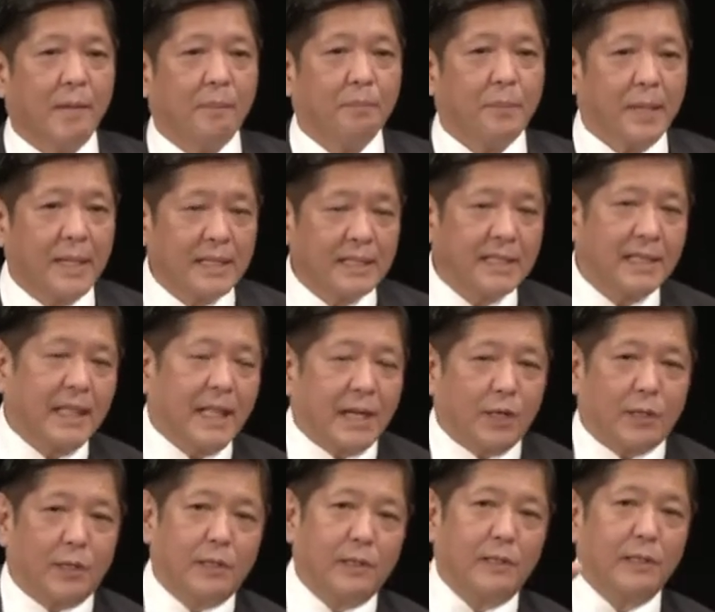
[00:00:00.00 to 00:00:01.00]
But
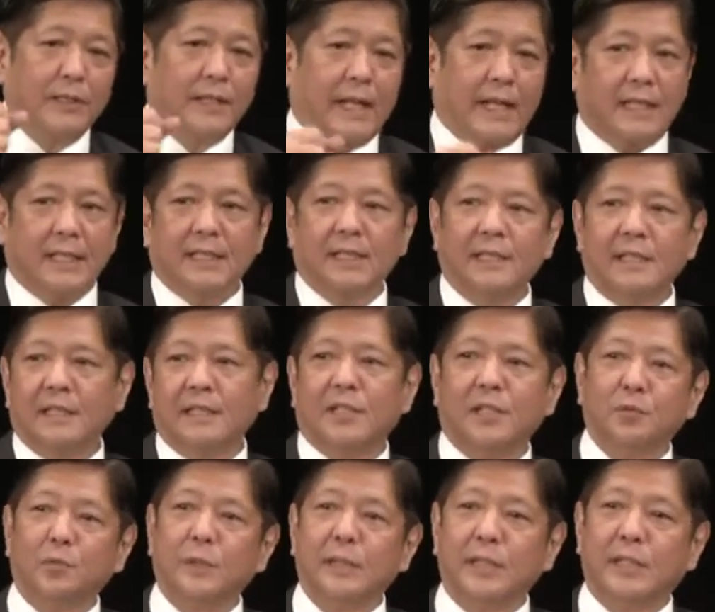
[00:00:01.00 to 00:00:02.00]
all that
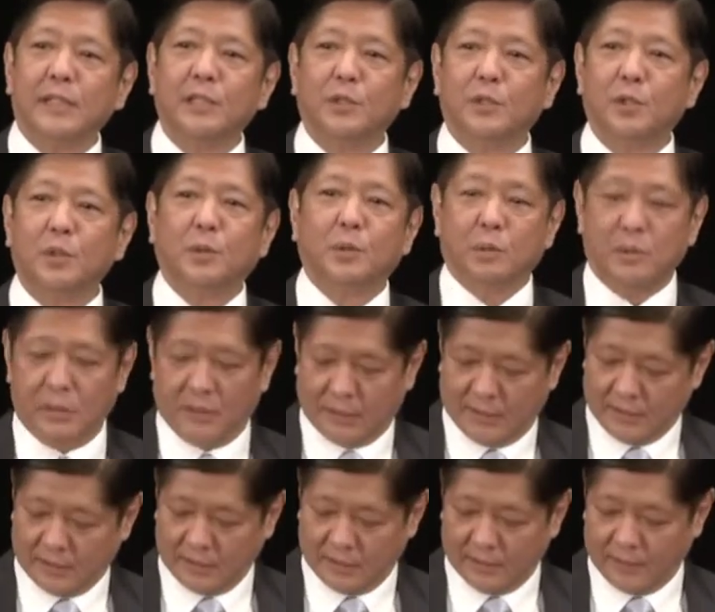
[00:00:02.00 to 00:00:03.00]
that we can do
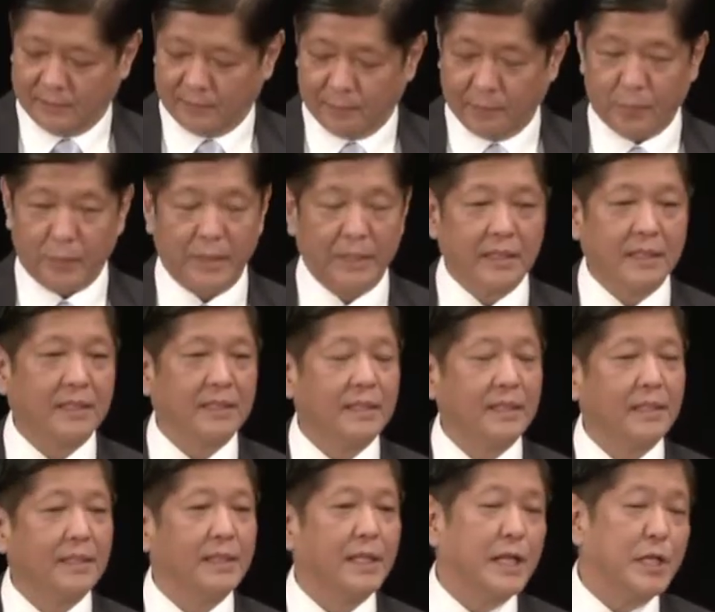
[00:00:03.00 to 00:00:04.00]
uh, with
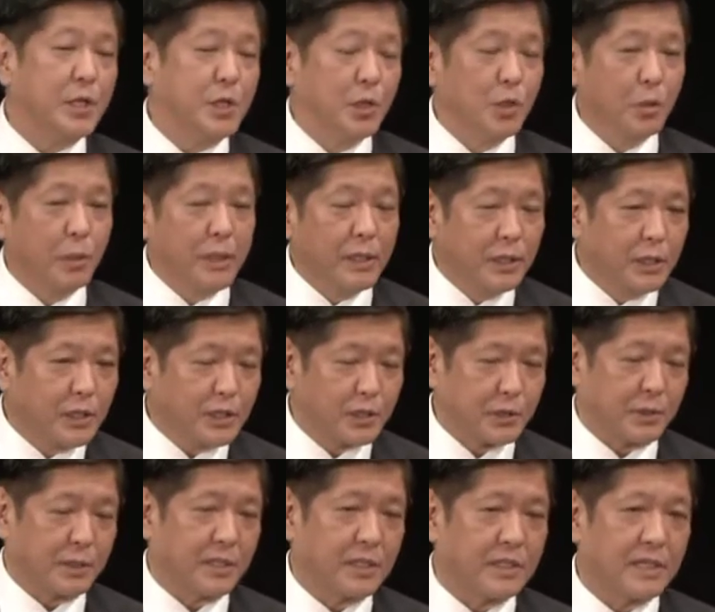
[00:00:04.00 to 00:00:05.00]
uh, the new
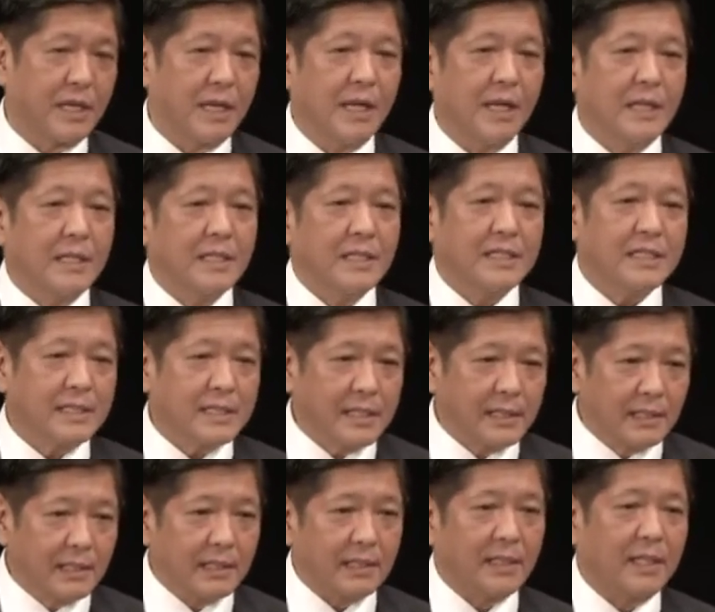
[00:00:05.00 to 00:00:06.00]
industries
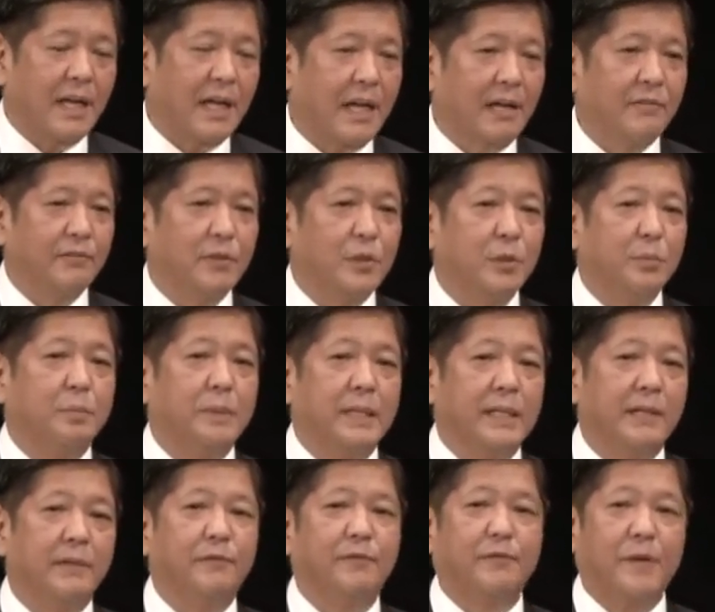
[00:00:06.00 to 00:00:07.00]
still have to
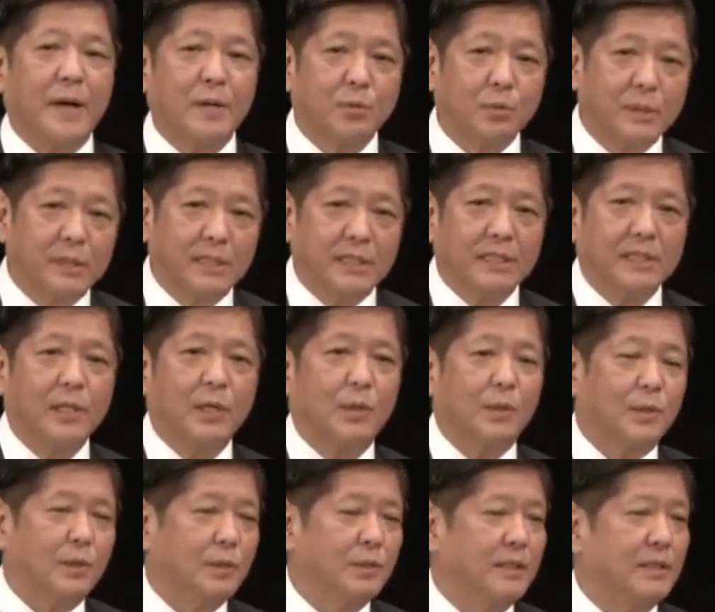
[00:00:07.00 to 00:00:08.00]
be founded
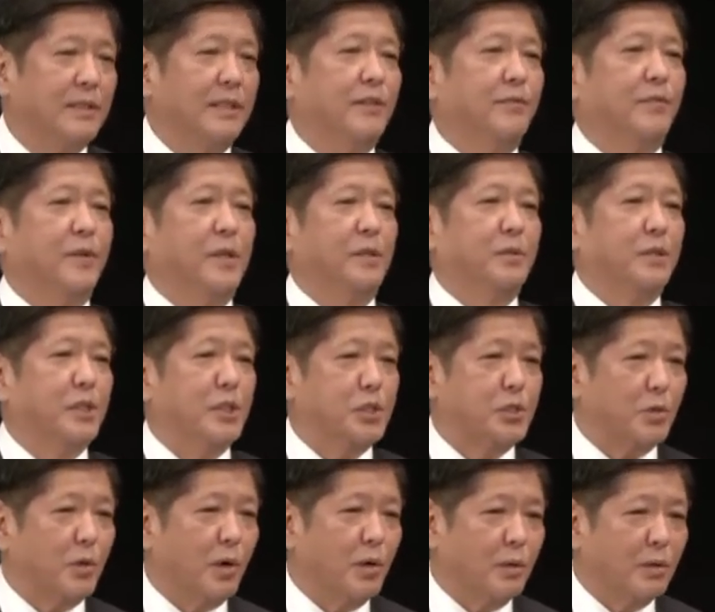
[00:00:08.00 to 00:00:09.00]
on a very
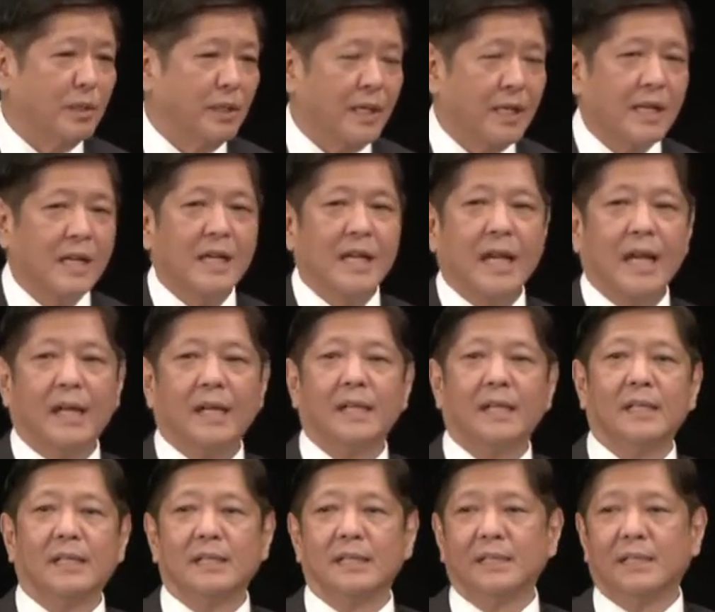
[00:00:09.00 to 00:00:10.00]
strong
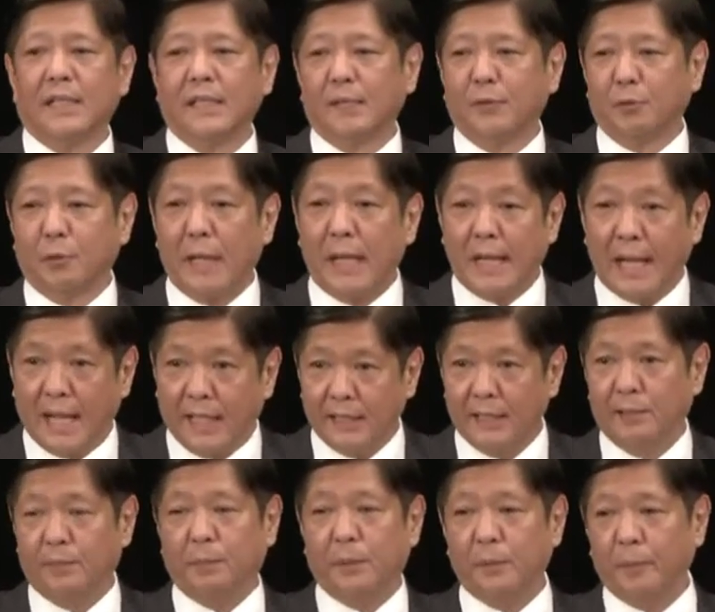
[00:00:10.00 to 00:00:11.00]
and uh,
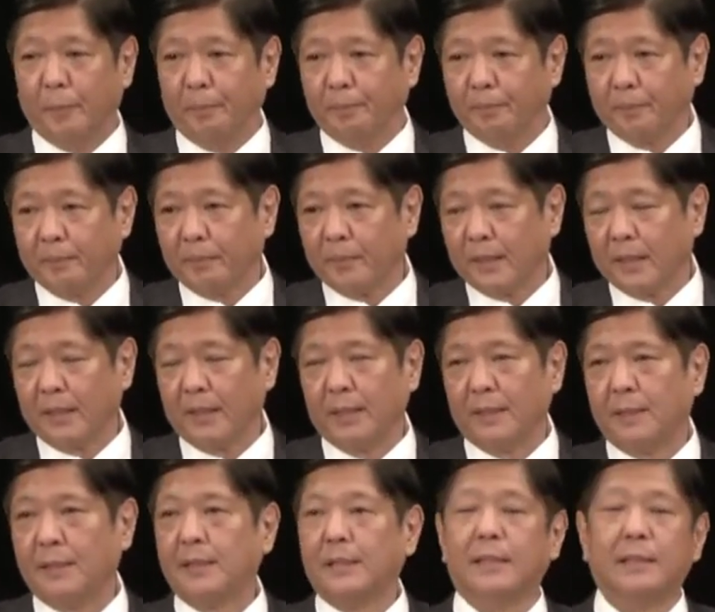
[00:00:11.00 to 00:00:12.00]
reliable
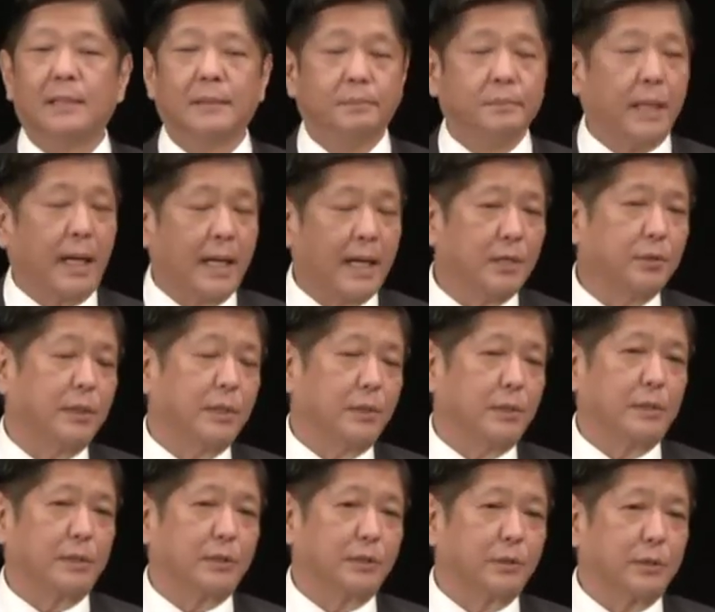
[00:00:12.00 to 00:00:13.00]
uh,
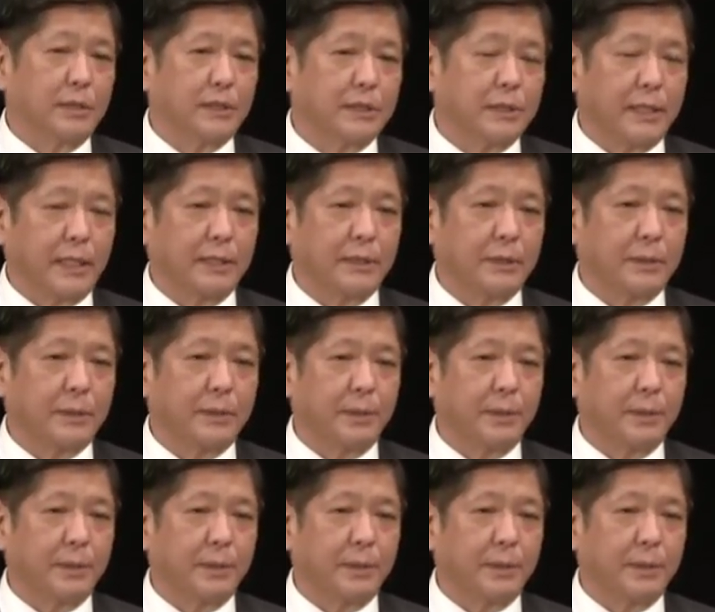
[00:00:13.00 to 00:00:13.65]
agricultural sector.